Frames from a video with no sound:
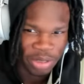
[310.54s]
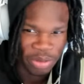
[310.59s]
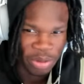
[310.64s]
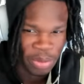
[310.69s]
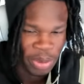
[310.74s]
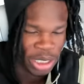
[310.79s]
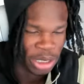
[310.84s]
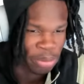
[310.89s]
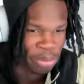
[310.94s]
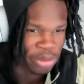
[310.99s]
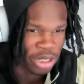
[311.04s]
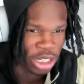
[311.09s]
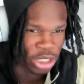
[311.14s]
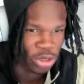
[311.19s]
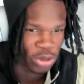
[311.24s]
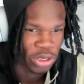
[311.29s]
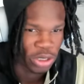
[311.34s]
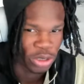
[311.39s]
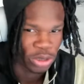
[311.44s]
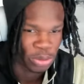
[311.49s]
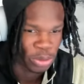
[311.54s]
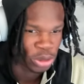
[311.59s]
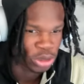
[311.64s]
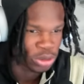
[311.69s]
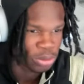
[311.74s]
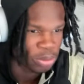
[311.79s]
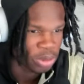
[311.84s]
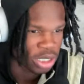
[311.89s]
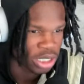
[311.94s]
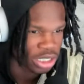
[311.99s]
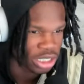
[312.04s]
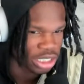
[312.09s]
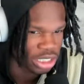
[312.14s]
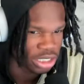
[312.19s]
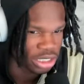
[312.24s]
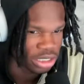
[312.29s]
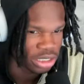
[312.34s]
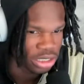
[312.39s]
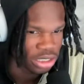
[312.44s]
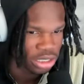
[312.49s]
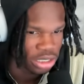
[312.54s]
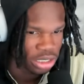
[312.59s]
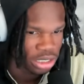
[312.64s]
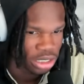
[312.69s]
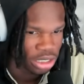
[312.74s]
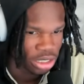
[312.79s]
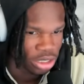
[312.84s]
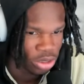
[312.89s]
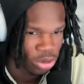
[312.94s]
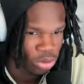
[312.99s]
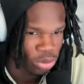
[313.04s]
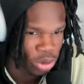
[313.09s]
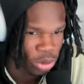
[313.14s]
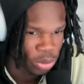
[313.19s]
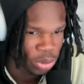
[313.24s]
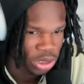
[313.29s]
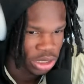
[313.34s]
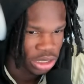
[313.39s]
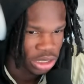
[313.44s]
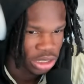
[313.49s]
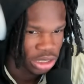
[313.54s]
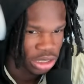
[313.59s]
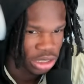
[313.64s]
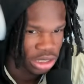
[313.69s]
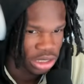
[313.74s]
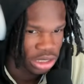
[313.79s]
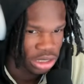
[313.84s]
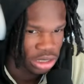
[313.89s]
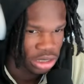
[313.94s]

Everybody blocked who they were supposed to block. And what we did,